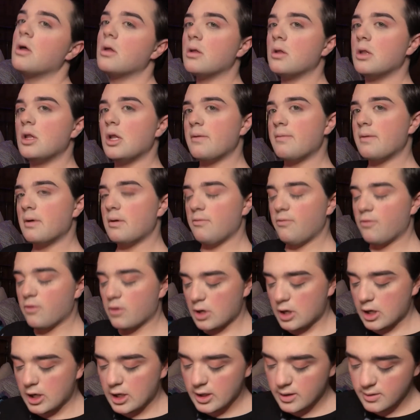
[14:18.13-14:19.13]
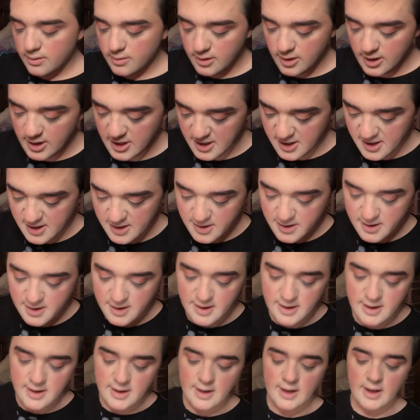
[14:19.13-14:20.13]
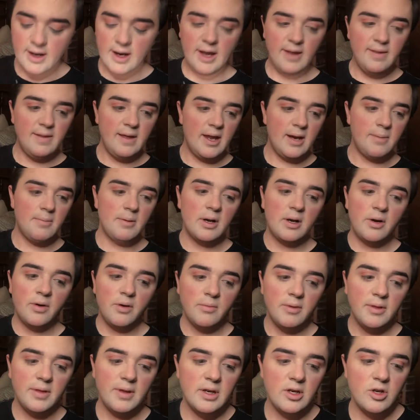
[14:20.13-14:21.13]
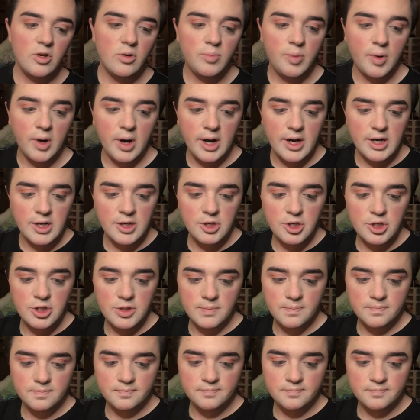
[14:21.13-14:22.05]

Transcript: Living for it. And then I'm going to go in with a new brush.